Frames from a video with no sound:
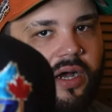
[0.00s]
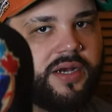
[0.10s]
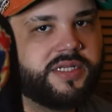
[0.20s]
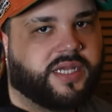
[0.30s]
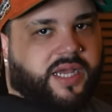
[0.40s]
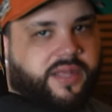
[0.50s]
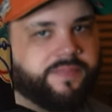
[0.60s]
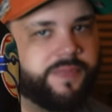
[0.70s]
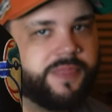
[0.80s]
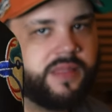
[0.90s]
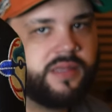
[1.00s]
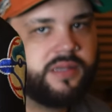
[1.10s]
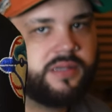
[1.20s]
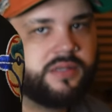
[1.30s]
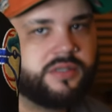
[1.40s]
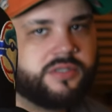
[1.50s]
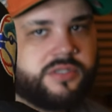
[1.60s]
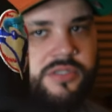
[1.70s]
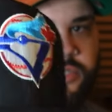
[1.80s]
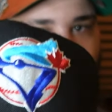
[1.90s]
on this hat.
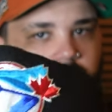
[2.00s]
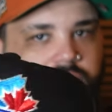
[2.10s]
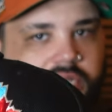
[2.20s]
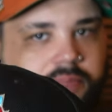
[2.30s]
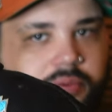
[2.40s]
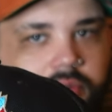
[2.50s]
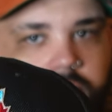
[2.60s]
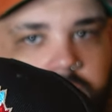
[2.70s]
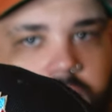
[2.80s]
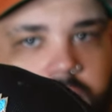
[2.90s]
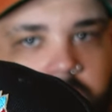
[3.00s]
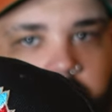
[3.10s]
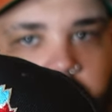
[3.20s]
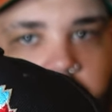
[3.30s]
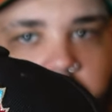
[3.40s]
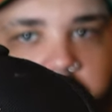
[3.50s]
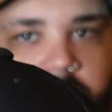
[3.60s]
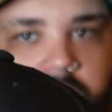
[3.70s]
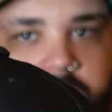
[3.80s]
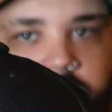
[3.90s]
So simple. And
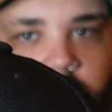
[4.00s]
great to